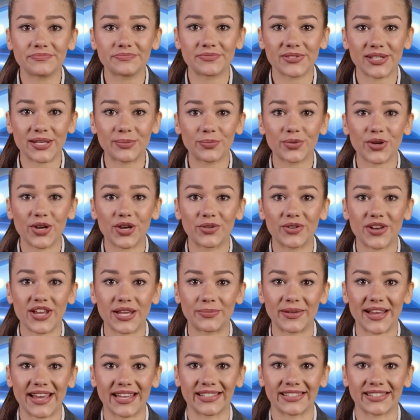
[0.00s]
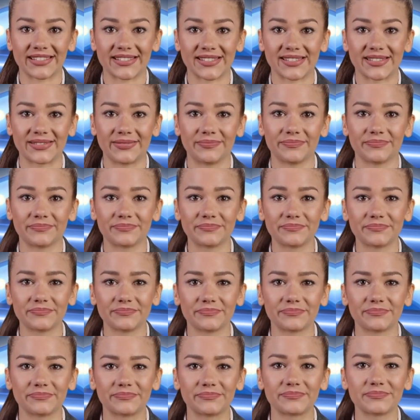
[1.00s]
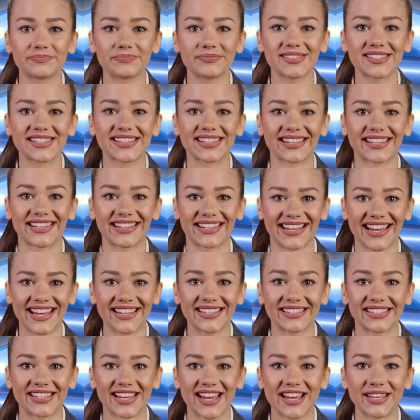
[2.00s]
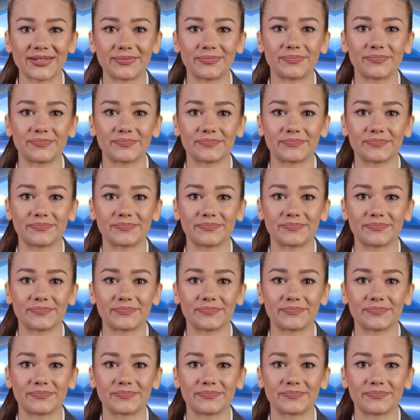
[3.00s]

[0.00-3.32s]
The program ends. See you next time.